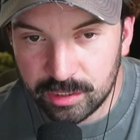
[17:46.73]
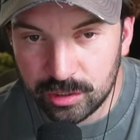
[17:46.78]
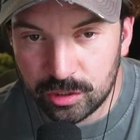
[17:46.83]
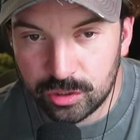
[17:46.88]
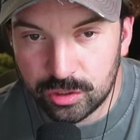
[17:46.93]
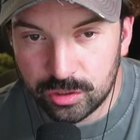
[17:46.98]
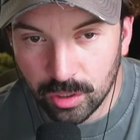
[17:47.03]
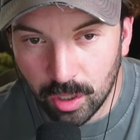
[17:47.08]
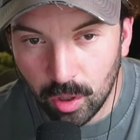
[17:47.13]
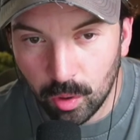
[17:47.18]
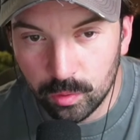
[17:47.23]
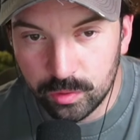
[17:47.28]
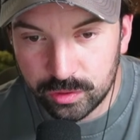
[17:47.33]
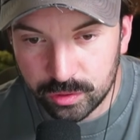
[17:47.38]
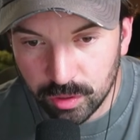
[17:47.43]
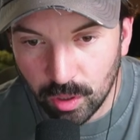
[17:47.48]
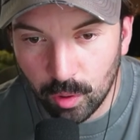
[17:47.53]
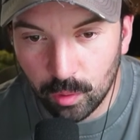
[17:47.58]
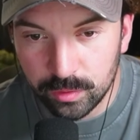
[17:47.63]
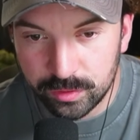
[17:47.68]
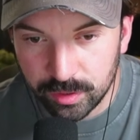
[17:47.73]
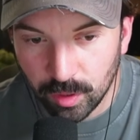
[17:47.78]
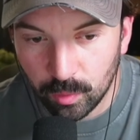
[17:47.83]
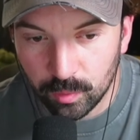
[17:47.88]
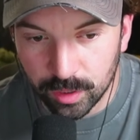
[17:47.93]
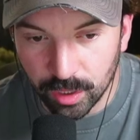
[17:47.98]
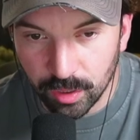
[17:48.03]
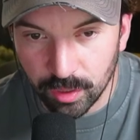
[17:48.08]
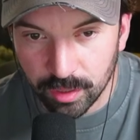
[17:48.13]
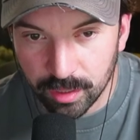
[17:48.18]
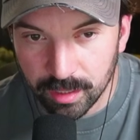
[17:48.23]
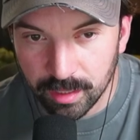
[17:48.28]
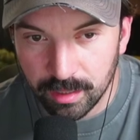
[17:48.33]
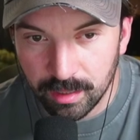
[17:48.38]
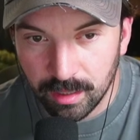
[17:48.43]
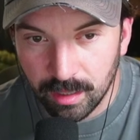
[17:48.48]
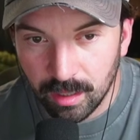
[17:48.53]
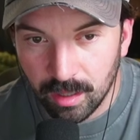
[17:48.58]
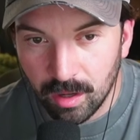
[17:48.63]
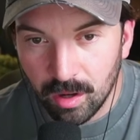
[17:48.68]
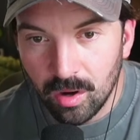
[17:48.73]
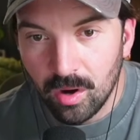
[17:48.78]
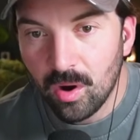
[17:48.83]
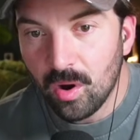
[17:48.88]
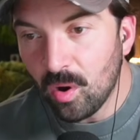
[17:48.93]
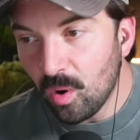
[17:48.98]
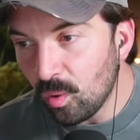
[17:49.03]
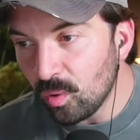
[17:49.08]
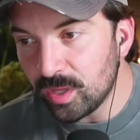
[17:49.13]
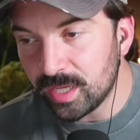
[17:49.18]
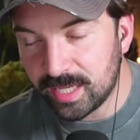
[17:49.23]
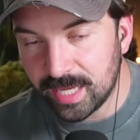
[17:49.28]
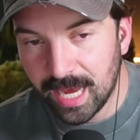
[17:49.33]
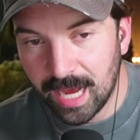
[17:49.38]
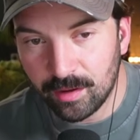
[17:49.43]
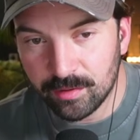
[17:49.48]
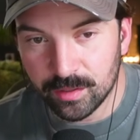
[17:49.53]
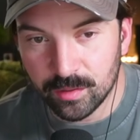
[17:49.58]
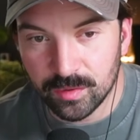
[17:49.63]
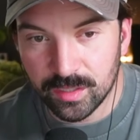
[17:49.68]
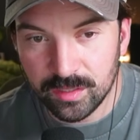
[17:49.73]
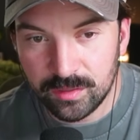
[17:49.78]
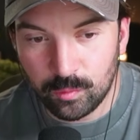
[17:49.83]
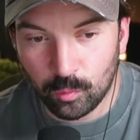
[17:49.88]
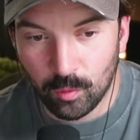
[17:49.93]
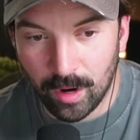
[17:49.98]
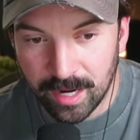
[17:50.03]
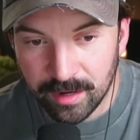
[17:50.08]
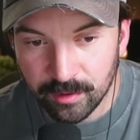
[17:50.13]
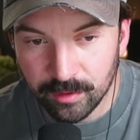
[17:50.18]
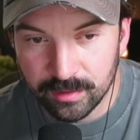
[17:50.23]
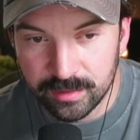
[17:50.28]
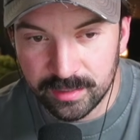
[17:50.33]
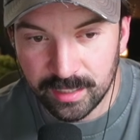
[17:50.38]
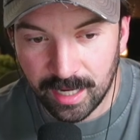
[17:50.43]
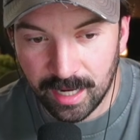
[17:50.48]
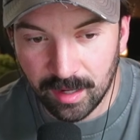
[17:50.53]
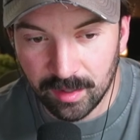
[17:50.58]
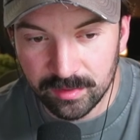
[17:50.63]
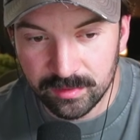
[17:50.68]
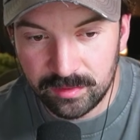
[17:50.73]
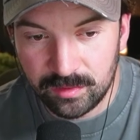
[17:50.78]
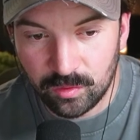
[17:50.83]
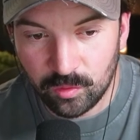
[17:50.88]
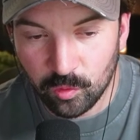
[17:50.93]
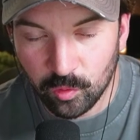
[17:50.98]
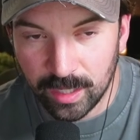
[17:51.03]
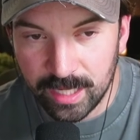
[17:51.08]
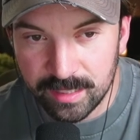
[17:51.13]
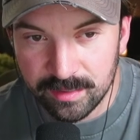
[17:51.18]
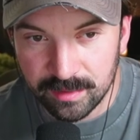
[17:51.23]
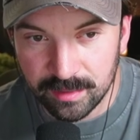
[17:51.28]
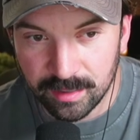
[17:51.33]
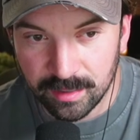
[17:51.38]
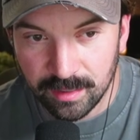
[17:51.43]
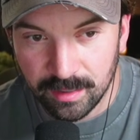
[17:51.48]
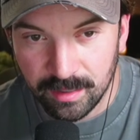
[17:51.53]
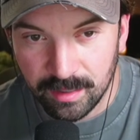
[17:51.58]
so good. Holy cow, dude. This render style is crazy.